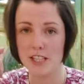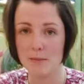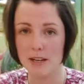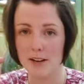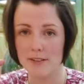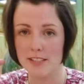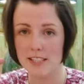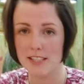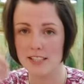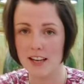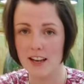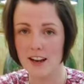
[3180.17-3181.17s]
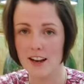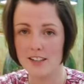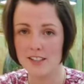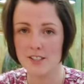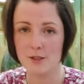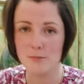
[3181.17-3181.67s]
seam allowances are
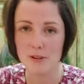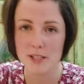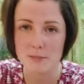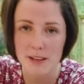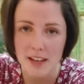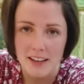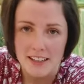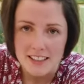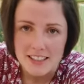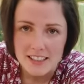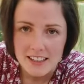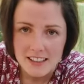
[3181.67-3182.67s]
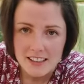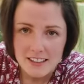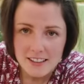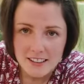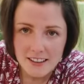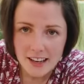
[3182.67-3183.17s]
still pressed behind.
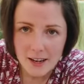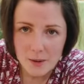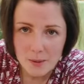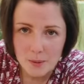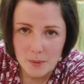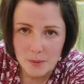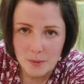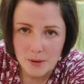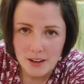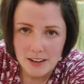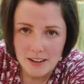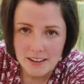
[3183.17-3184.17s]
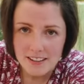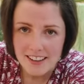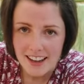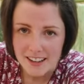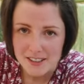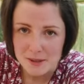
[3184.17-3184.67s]
Hello!
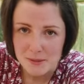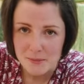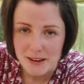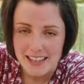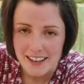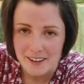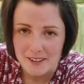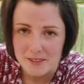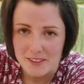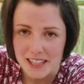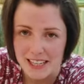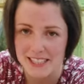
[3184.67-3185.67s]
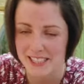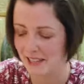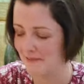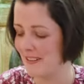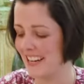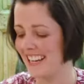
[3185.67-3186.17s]
Oh, someone made it along for the last
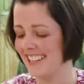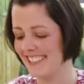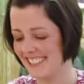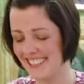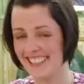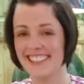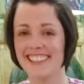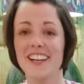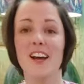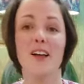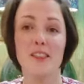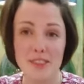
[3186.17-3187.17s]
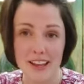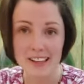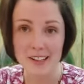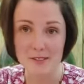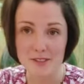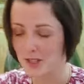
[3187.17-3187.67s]
10 minutes.
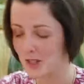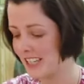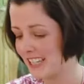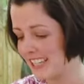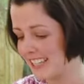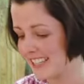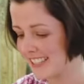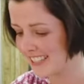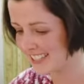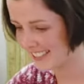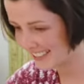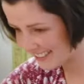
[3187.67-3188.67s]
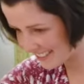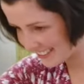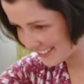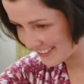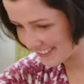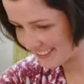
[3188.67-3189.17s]
Thank you for joining us.
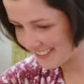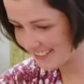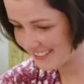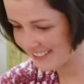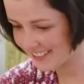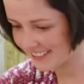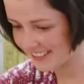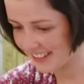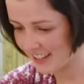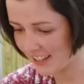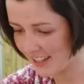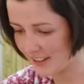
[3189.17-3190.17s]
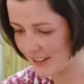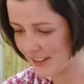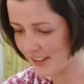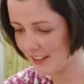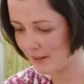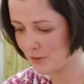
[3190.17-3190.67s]

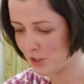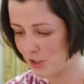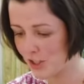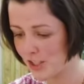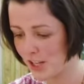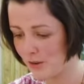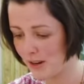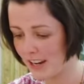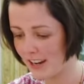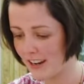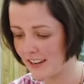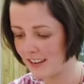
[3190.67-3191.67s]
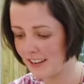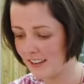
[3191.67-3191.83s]
I'm just sewing